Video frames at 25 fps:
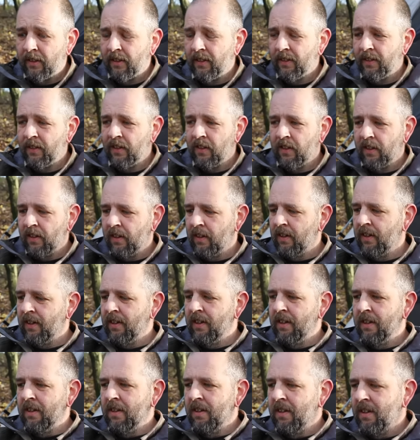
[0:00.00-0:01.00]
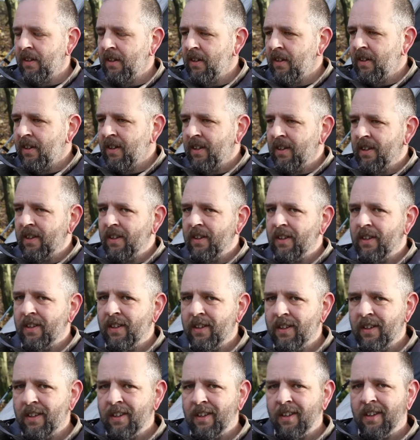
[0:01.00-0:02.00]

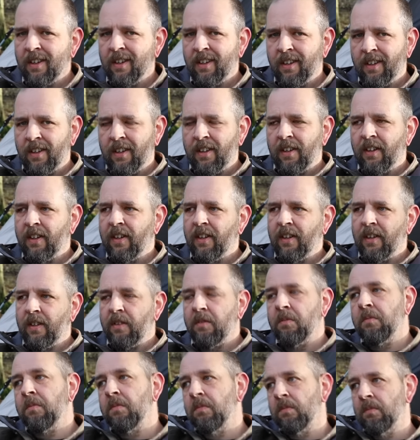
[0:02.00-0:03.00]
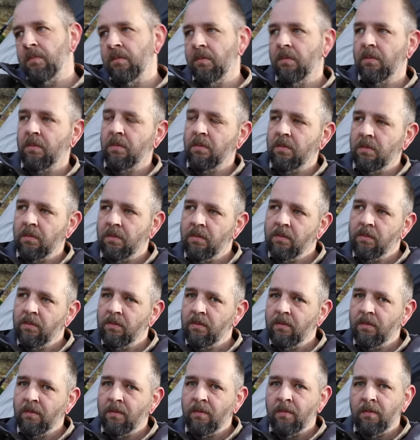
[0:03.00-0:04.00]

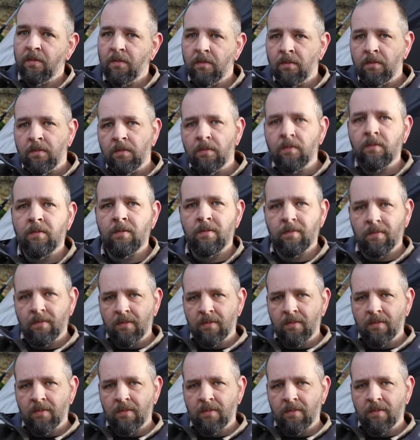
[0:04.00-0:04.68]
Nobody speaks.